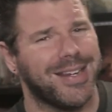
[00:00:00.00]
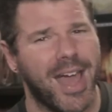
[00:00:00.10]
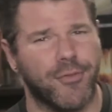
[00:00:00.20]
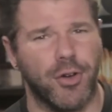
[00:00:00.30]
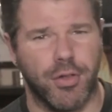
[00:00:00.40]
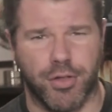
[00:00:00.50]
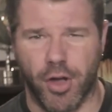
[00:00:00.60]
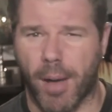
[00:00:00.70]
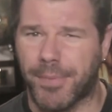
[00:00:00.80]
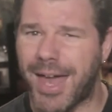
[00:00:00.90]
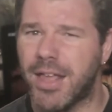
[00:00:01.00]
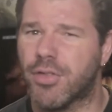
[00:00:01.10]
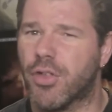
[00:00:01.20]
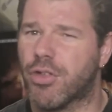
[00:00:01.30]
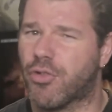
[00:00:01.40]
never stop. That
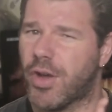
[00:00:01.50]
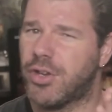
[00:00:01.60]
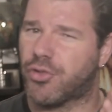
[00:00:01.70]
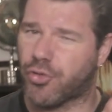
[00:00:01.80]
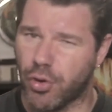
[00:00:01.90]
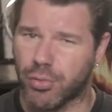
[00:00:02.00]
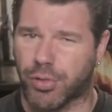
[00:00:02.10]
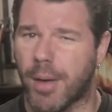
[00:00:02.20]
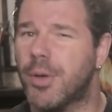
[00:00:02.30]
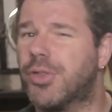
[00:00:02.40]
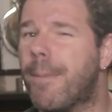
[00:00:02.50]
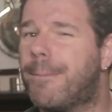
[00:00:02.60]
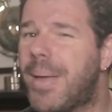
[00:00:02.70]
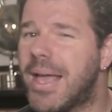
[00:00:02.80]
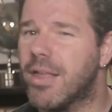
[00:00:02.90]
is the straight truth about the
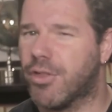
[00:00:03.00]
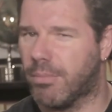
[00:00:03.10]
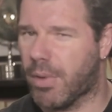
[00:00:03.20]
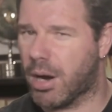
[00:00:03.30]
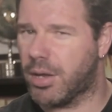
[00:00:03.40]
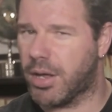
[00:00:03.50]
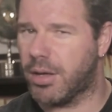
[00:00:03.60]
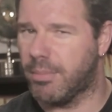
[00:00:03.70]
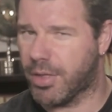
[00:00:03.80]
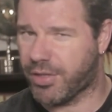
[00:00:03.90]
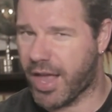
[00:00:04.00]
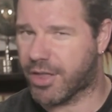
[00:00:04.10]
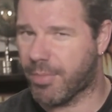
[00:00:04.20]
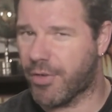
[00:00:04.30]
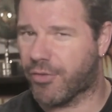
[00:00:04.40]
biggest marketing
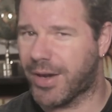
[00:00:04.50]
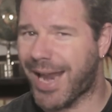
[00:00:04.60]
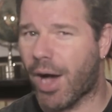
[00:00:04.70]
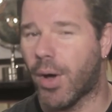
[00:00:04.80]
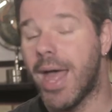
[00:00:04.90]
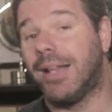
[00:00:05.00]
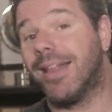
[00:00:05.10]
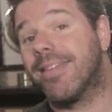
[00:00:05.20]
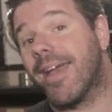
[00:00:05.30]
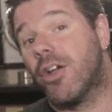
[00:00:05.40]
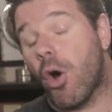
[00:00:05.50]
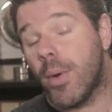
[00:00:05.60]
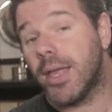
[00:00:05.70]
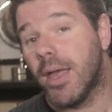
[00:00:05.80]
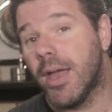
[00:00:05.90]
mistakes, my friend. Now, let's get
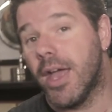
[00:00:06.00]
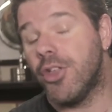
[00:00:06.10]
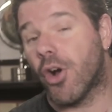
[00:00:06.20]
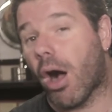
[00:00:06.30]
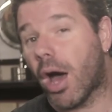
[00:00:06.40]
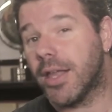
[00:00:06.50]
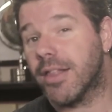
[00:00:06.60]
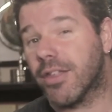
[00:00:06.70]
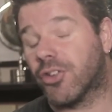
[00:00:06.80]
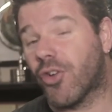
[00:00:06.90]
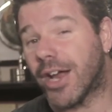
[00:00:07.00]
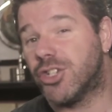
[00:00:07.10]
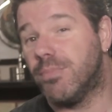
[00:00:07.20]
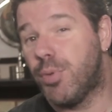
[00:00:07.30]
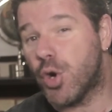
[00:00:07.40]
going in your Audience
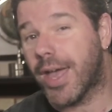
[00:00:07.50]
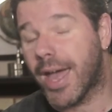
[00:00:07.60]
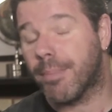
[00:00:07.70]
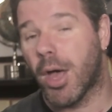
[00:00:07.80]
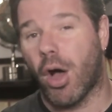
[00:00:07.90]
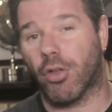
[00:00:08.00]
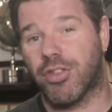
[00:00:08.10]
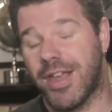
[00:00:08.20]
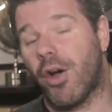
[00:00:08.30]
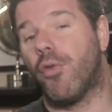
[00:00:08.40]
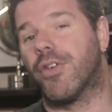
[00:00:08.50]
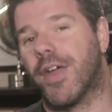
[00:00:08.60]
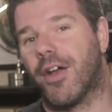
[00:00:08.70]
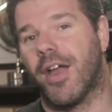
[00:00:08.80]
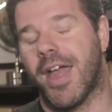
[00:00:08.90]
Attraction Bootcamp. I'll see you over
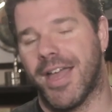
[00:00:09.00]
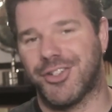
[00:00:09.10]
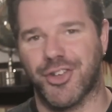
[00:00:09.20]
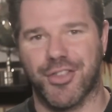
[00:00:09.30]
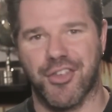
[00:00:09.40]
there in just a